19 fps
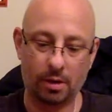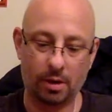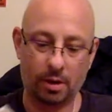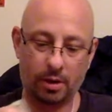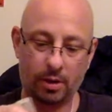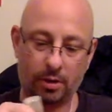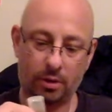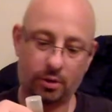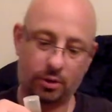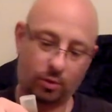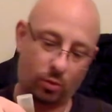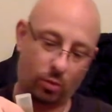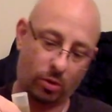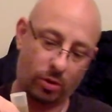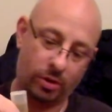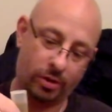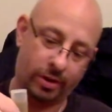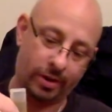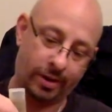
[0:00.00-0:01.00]
And you just
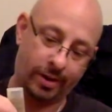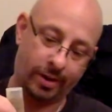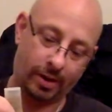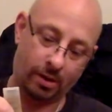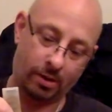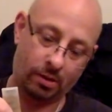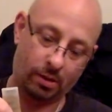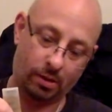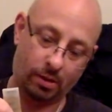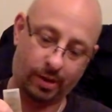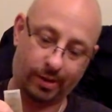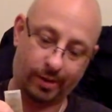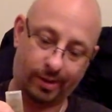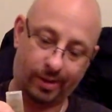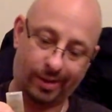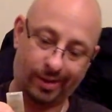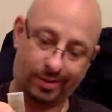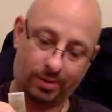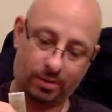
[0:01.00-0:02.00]
squirt it in there, like
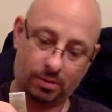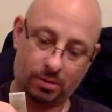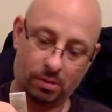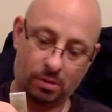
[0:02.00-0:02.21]
this.